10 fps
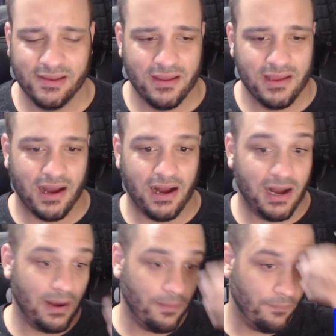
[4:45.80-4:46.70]

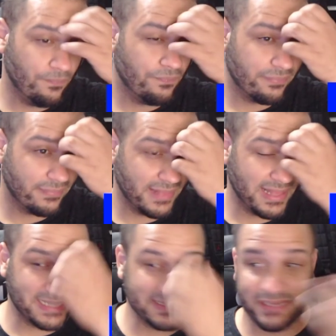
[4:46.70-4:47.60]

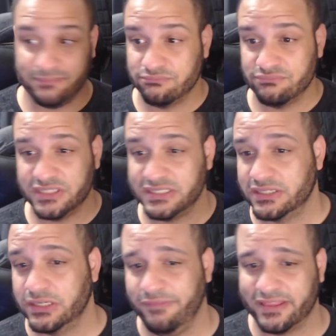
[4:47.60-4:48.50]
Like I said, this is a
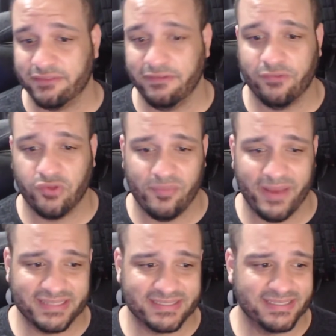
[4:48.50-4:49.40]
good victory for the
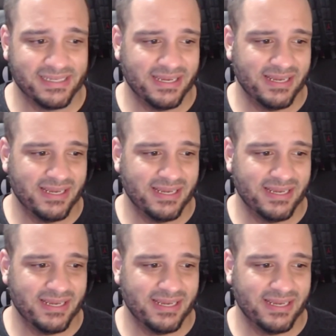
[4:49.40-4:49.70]
Mets.